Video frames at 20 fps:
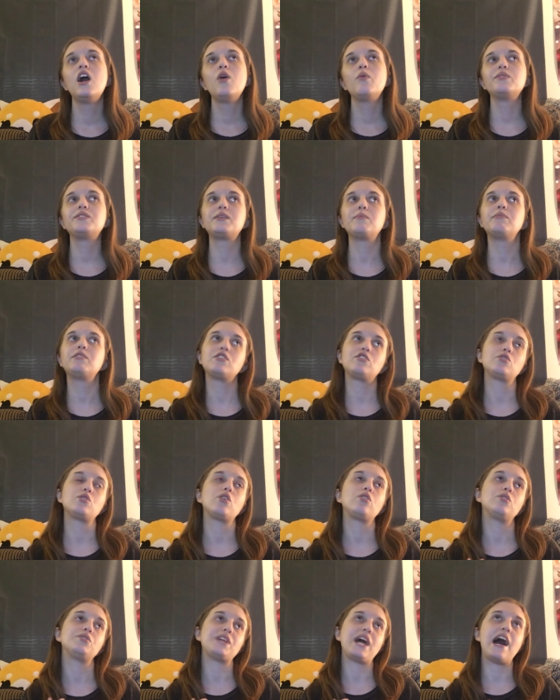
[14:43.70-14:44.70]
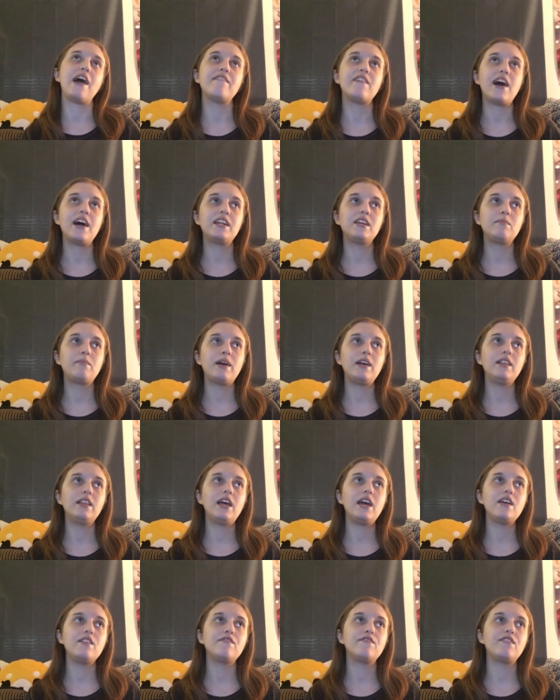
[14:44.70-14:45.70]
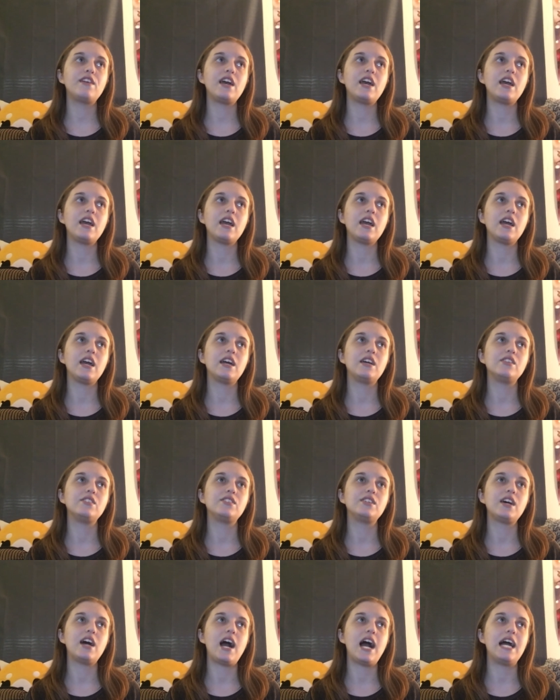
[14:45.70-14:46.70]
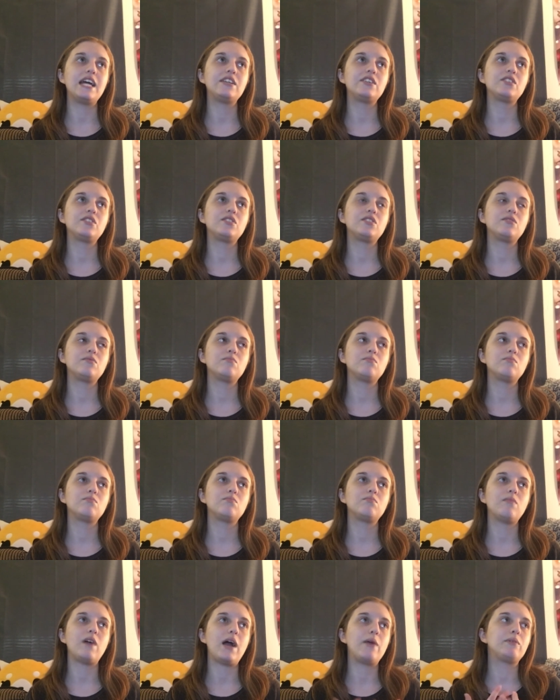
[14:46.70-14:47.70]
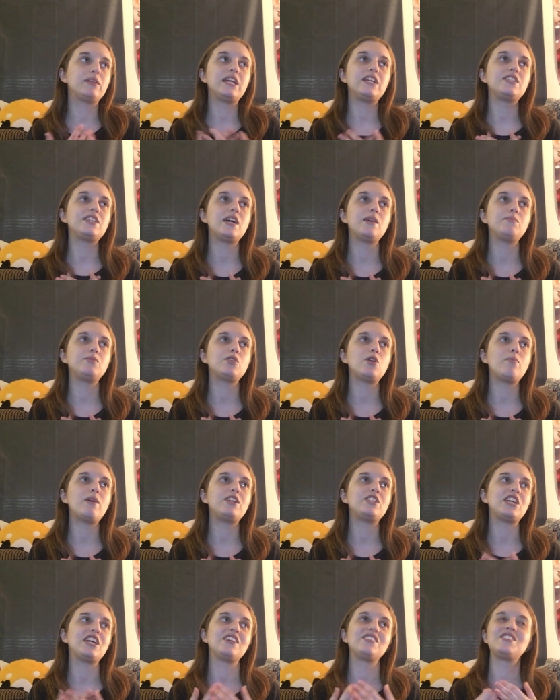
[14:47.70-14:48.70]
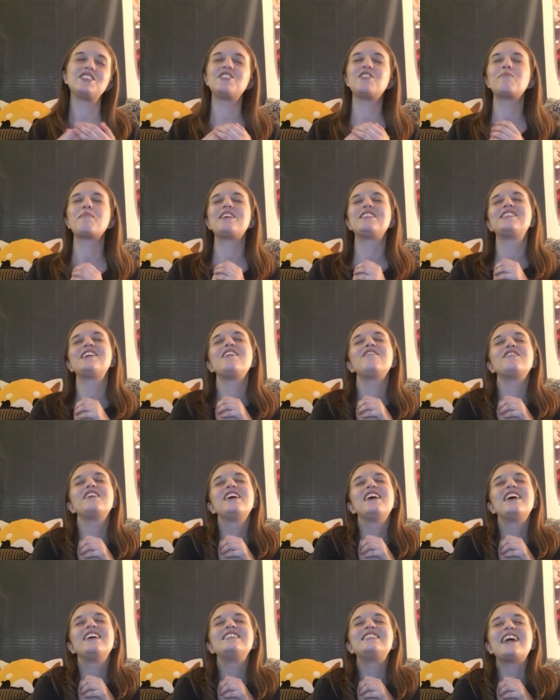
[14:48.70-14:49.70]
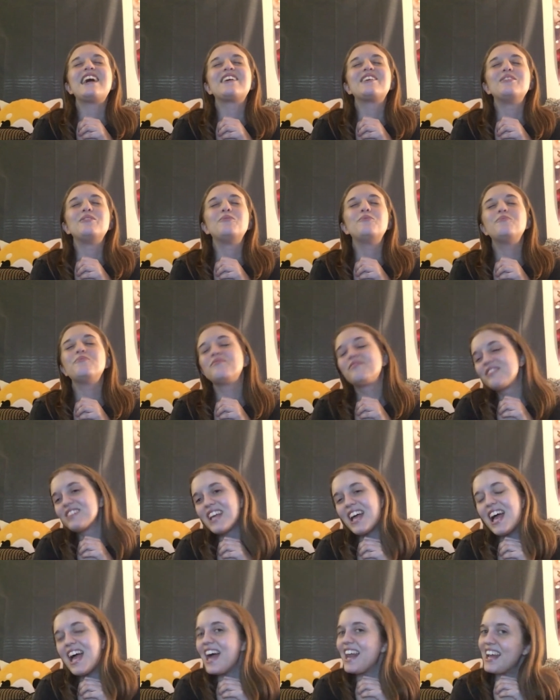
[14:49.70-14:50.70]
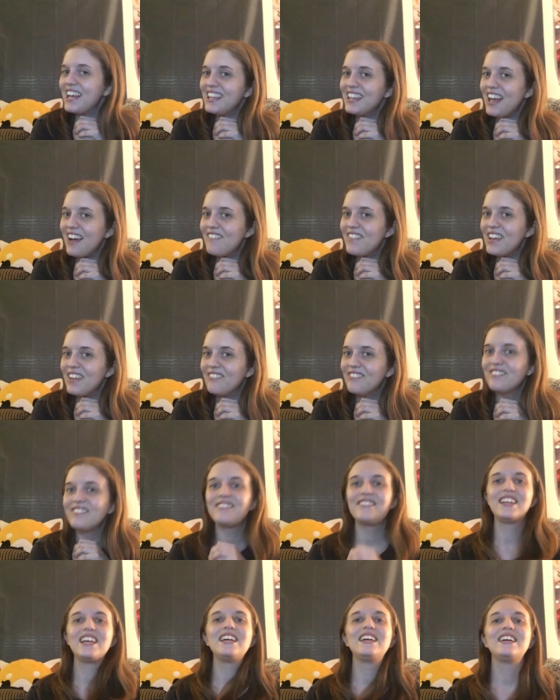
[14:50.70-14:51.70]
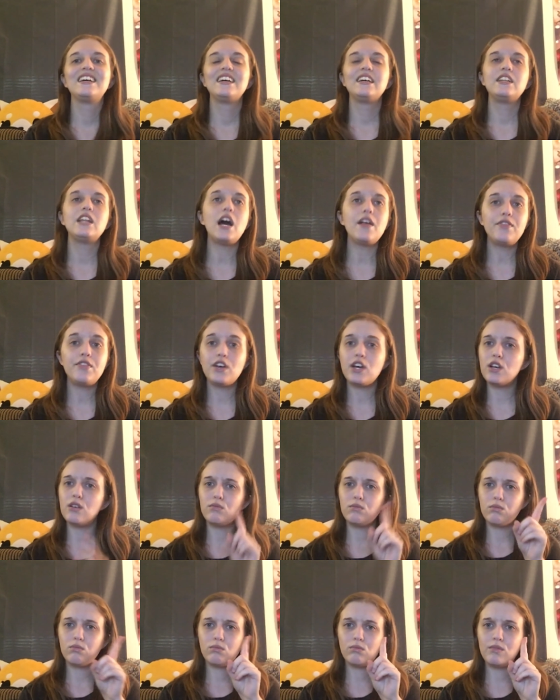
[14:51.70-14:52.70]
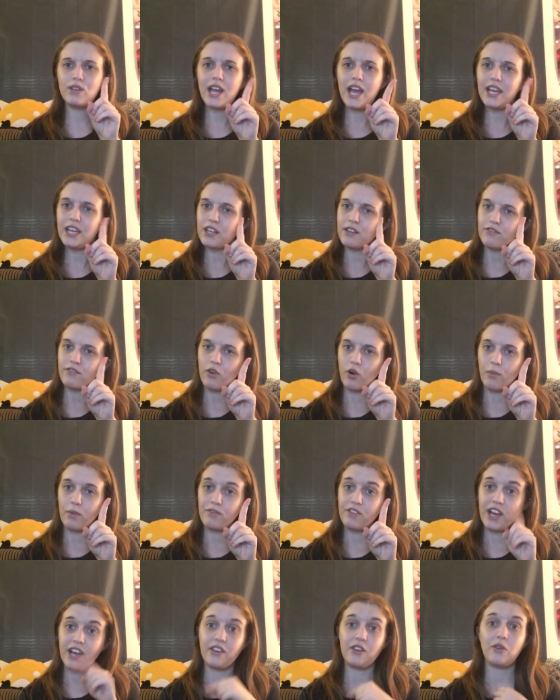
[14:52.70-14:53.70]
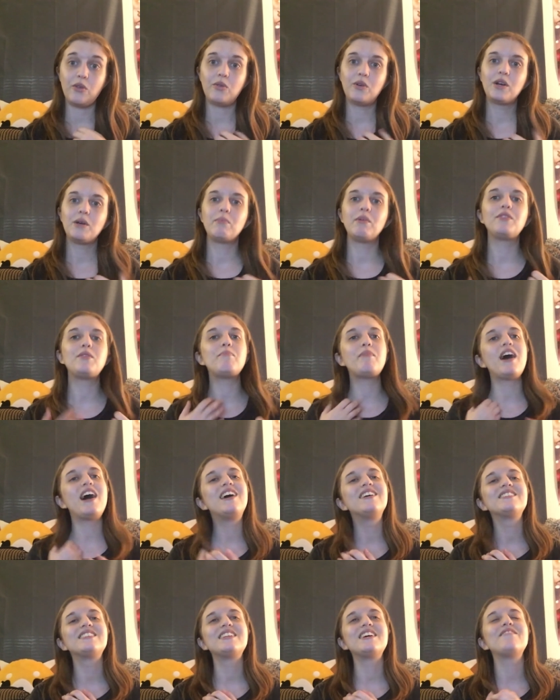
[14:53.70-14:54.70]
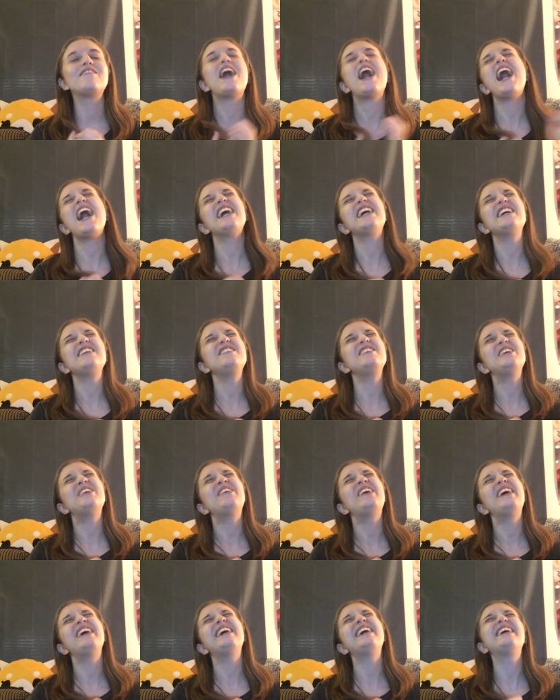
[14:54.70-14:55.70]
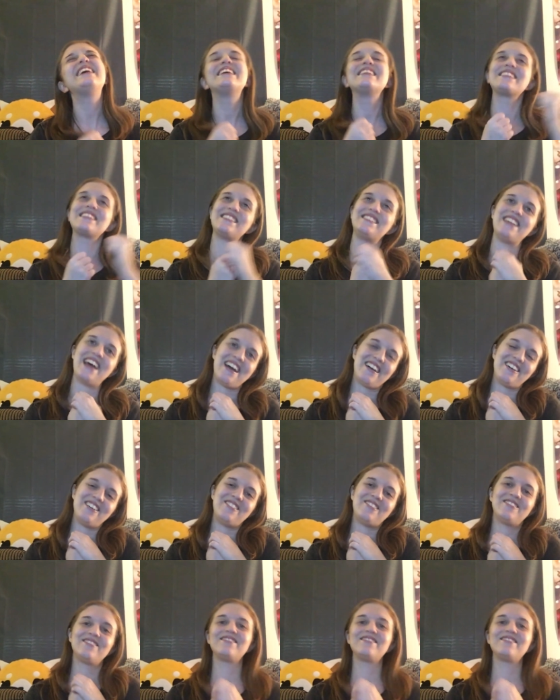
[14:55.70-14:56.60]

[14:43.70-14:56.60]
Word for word: with some of the struggles I've had in my life and I just I relate to him so much and consider myself a Deku and I love him not the negative form of Deku but the positive I can do it Deku